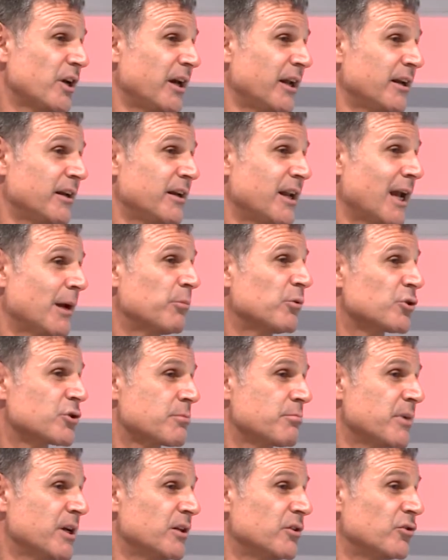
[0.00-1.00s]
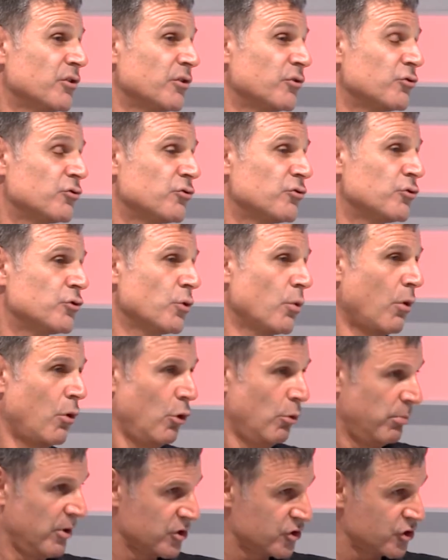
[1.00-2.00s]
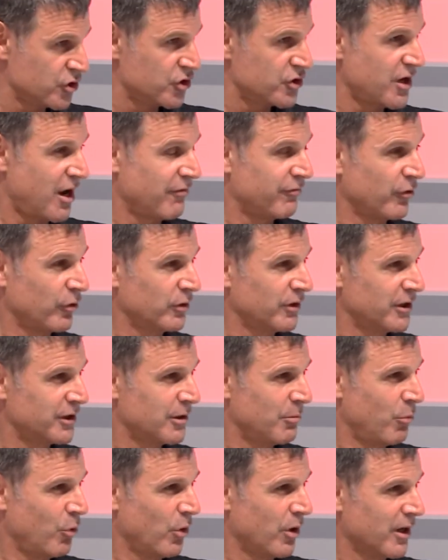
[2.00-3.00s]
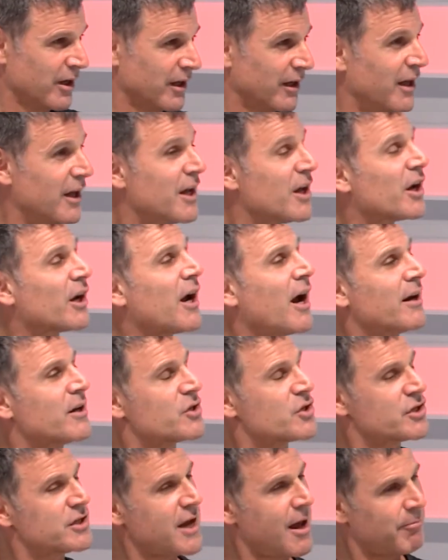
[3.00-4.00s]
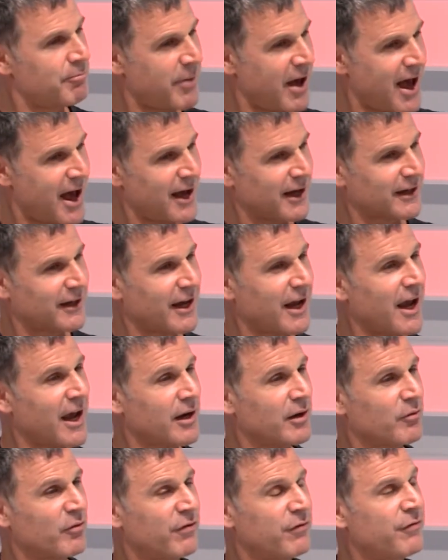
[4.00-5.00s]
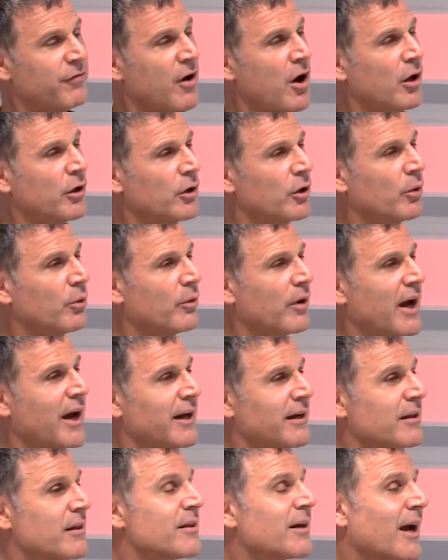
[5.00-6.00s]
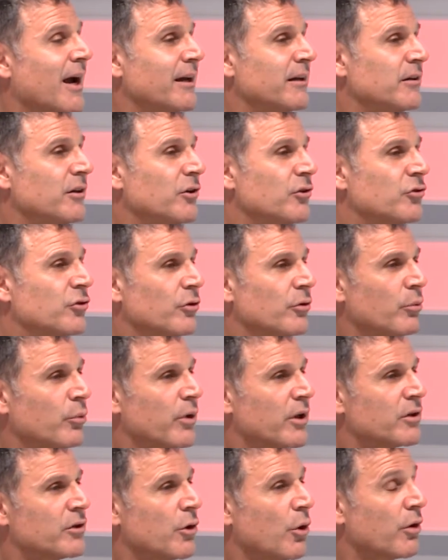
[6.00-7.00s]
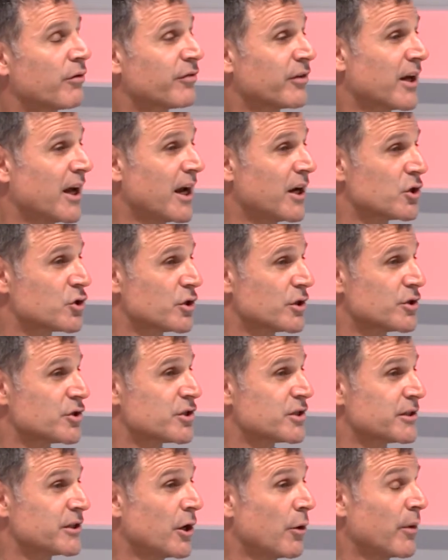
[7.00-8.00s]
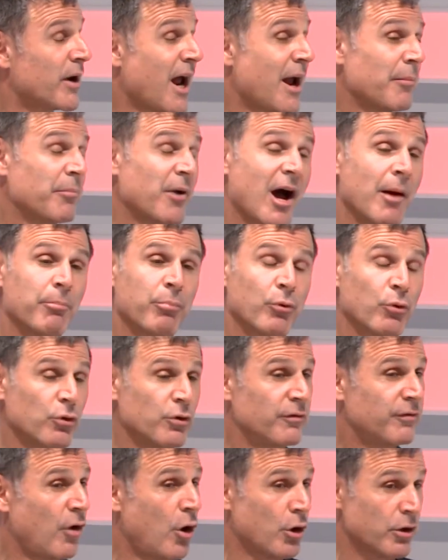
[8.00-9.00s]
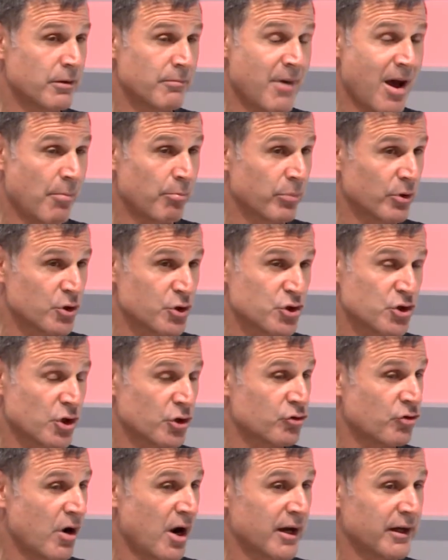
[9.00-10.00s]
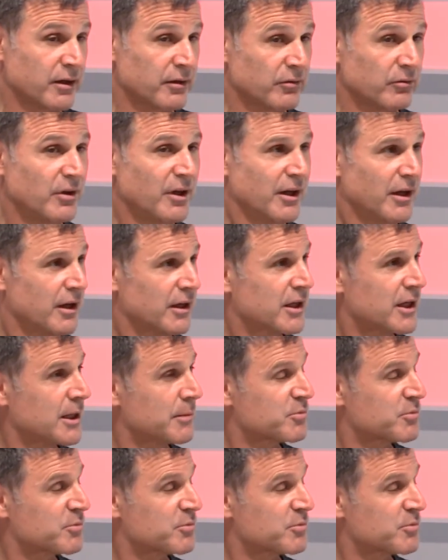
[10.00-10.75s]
it enables me to do a whole bunch of stuff early in the morning, kind of step back and follow anything I need to with notifications. And I approve all the members to try and keep